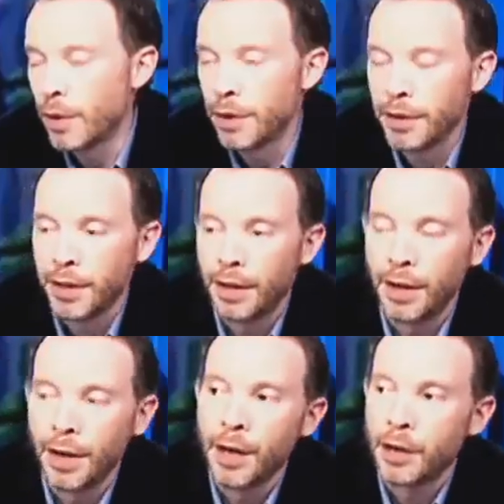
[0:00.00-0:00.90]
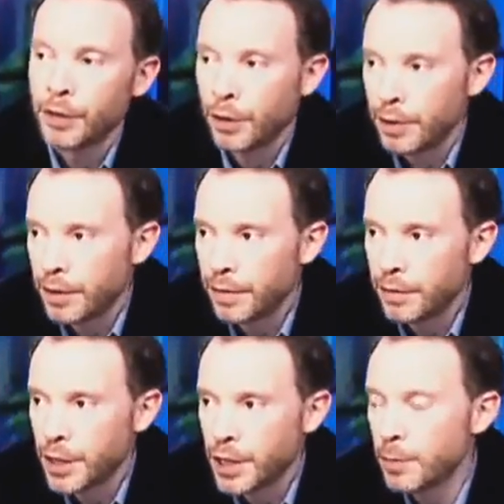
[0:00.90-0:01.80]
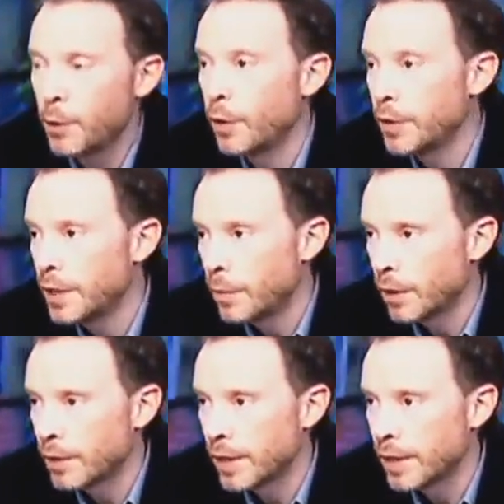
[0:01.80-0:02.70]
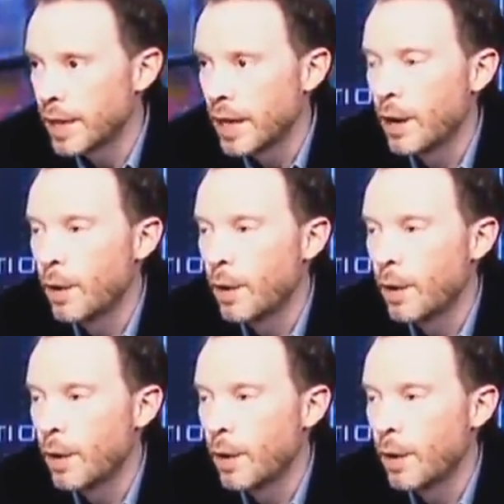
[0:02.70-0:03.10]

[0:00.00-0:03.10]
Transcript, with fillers: whether they are authoritarian regime or democracies.